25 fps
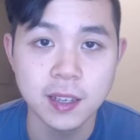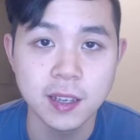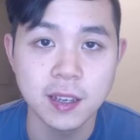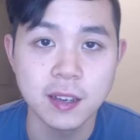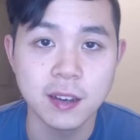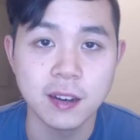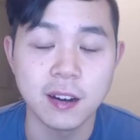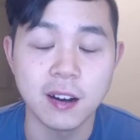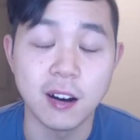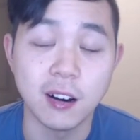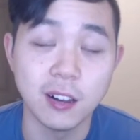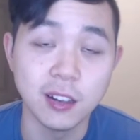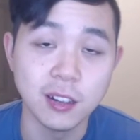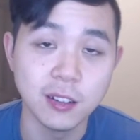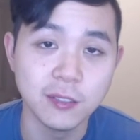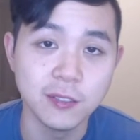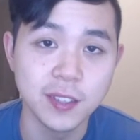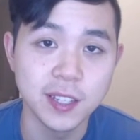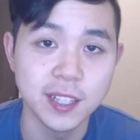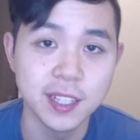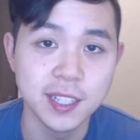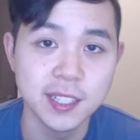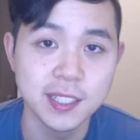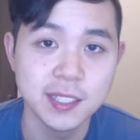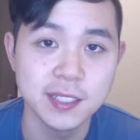All of
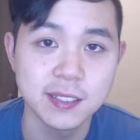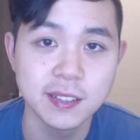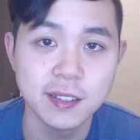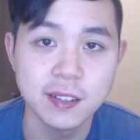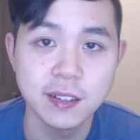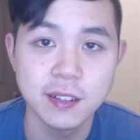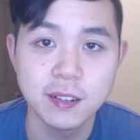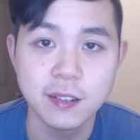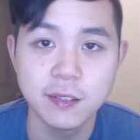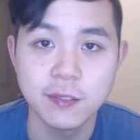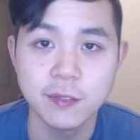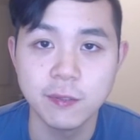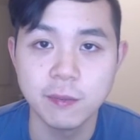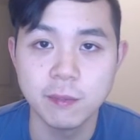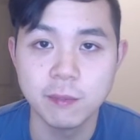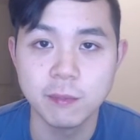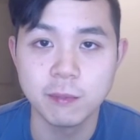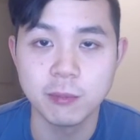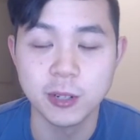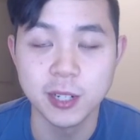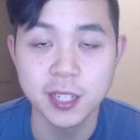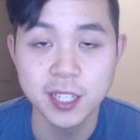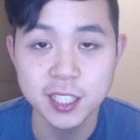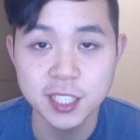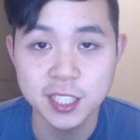these
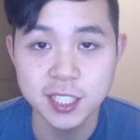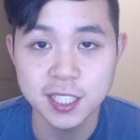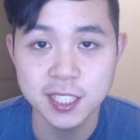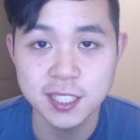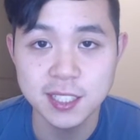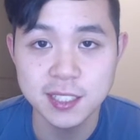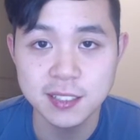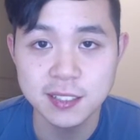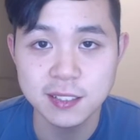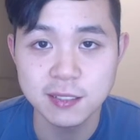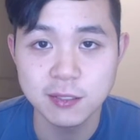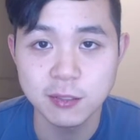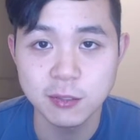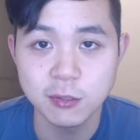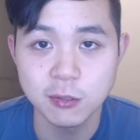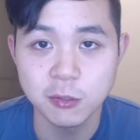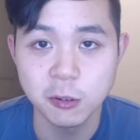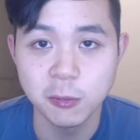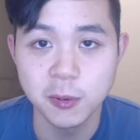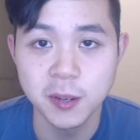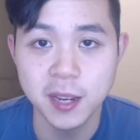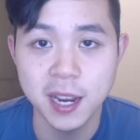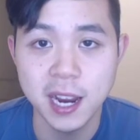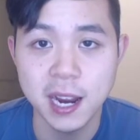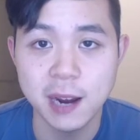predictions will
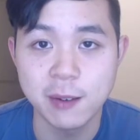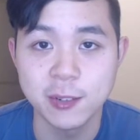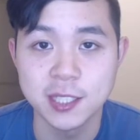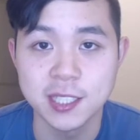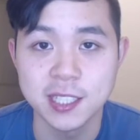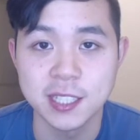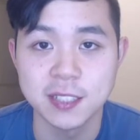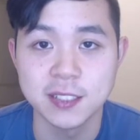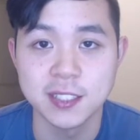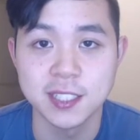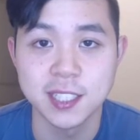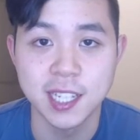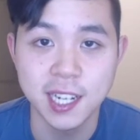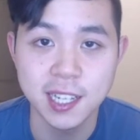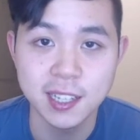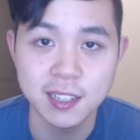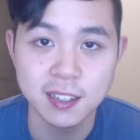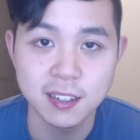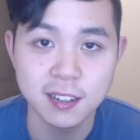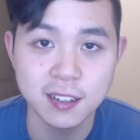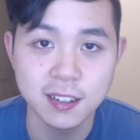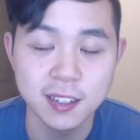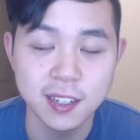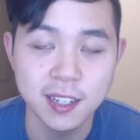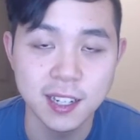be averaged out
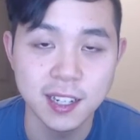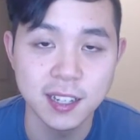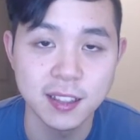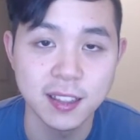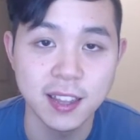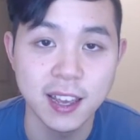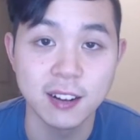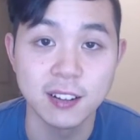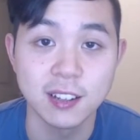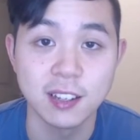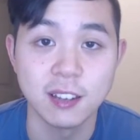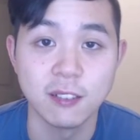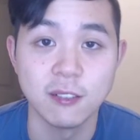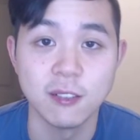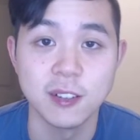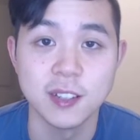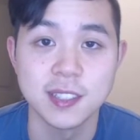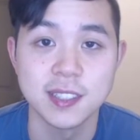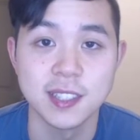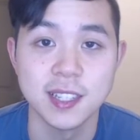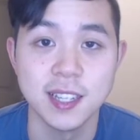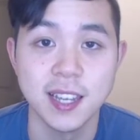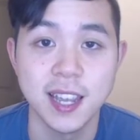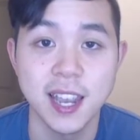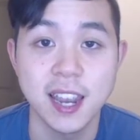together, and that'll give us
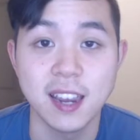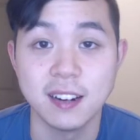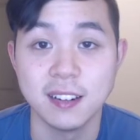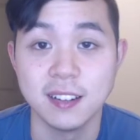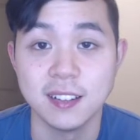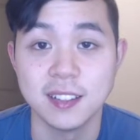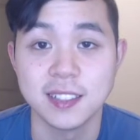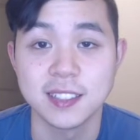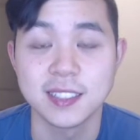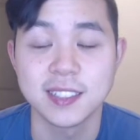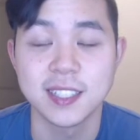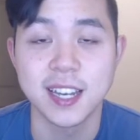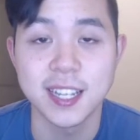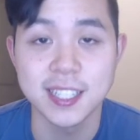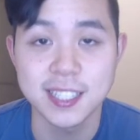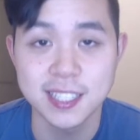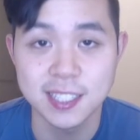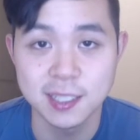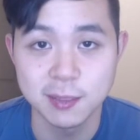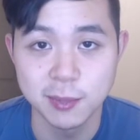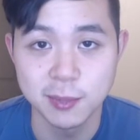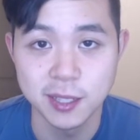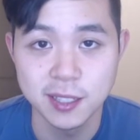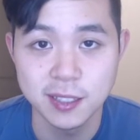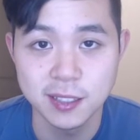the analyst
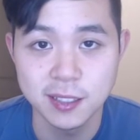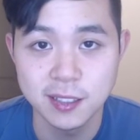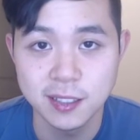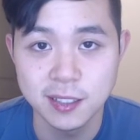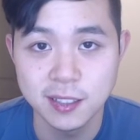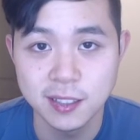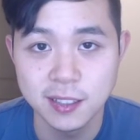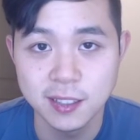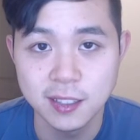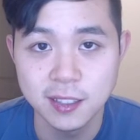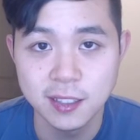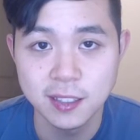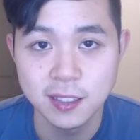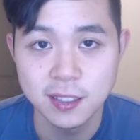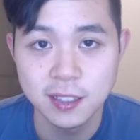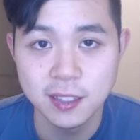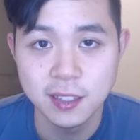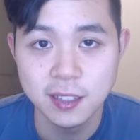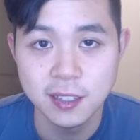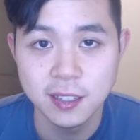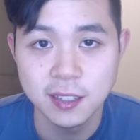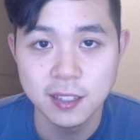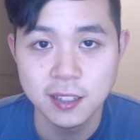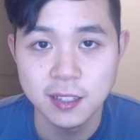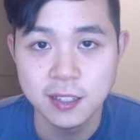estimate.
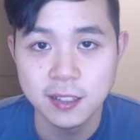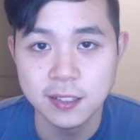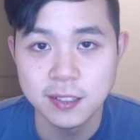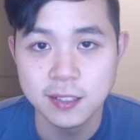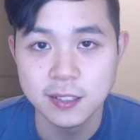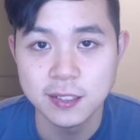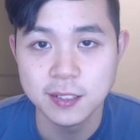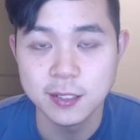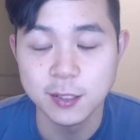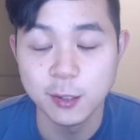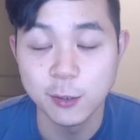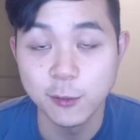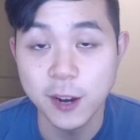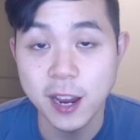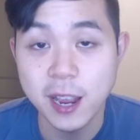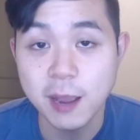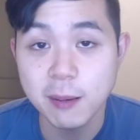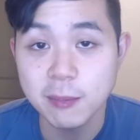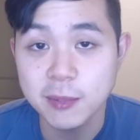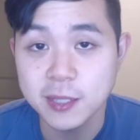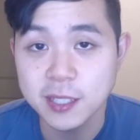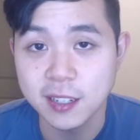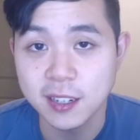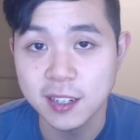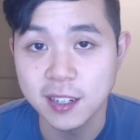So for
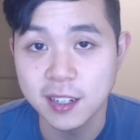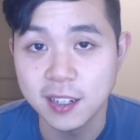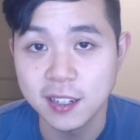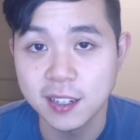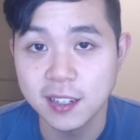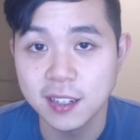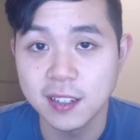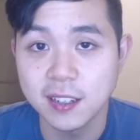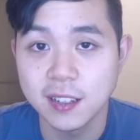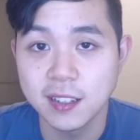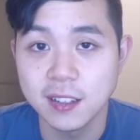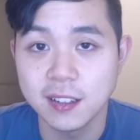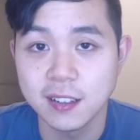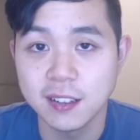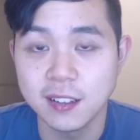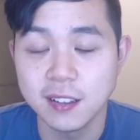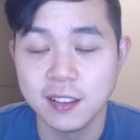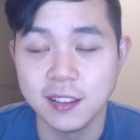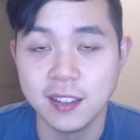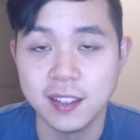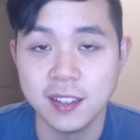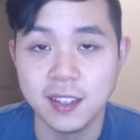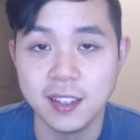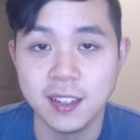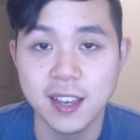Amazon,
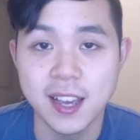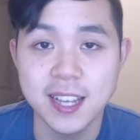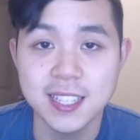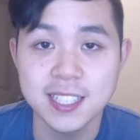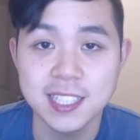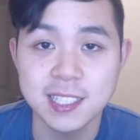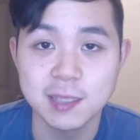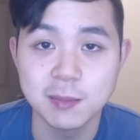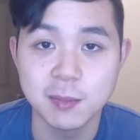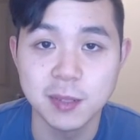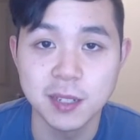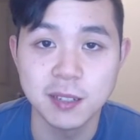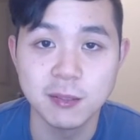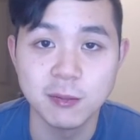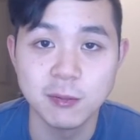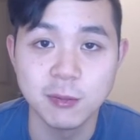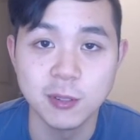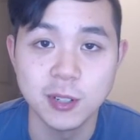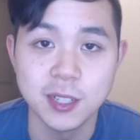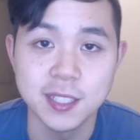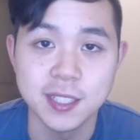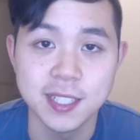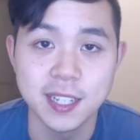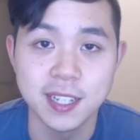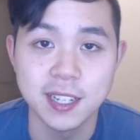the estimate
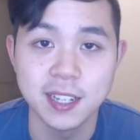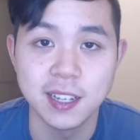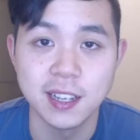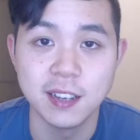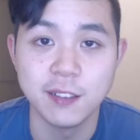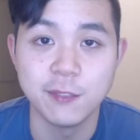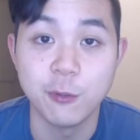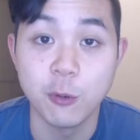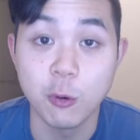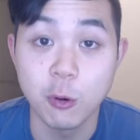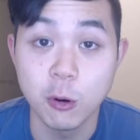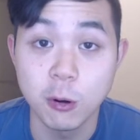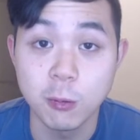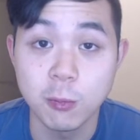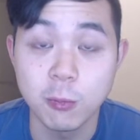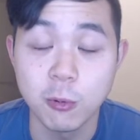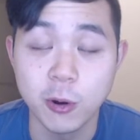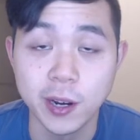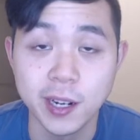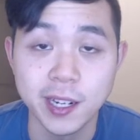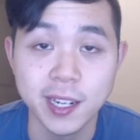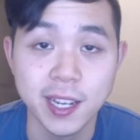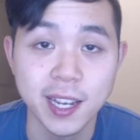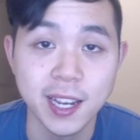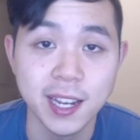was
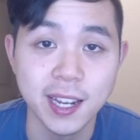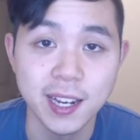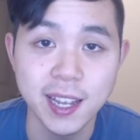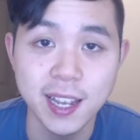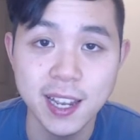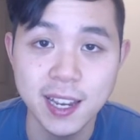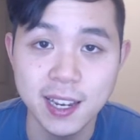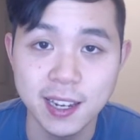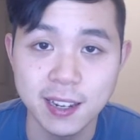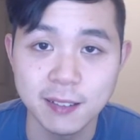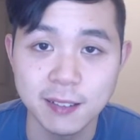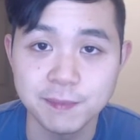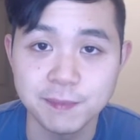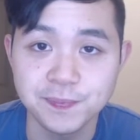4.88.